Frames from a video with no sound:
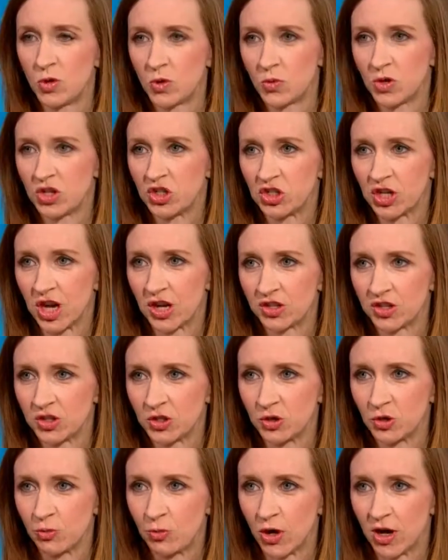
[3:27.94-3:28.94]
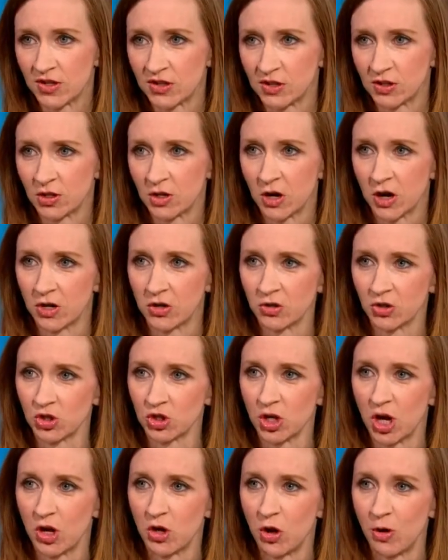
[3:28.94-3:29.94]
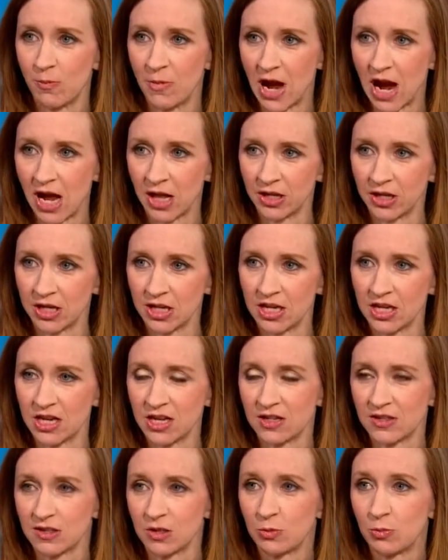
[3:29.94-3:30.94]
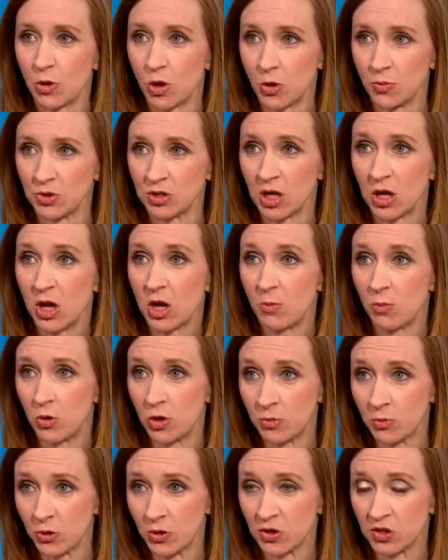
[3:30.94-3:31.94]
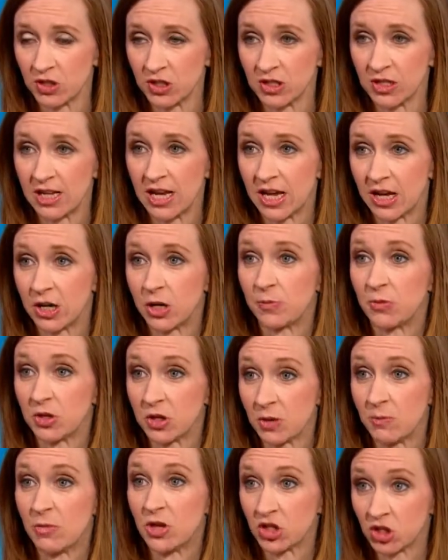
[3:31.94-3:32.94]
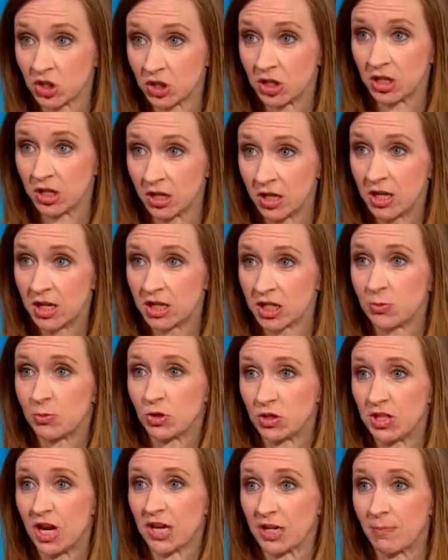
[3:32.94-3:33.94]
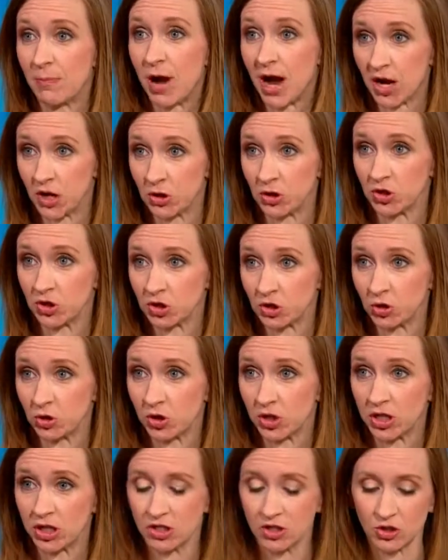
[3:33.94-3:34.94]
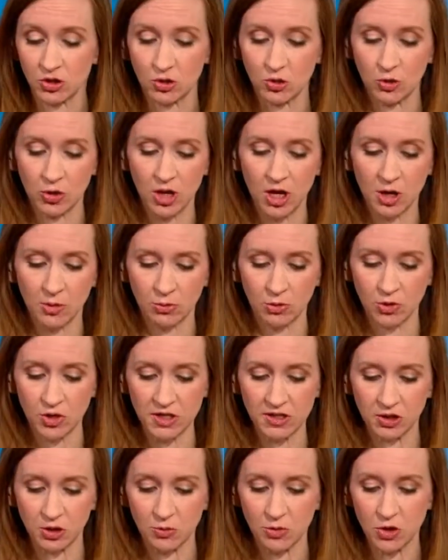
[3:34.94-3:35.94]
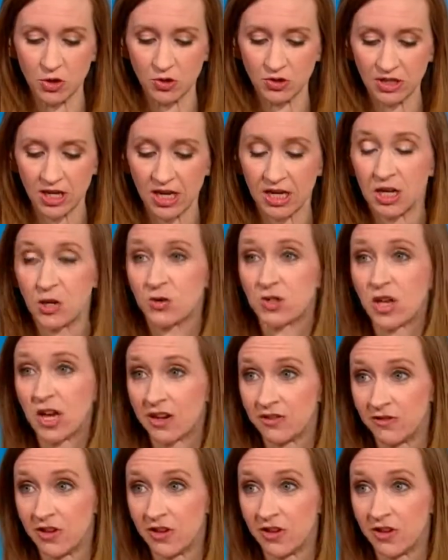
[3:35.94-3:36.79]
we reached out to Boston Cardinal Sean O'Malley. He is the Pope's point person and headed up the commission to protect minors to look into priest abuse. He was not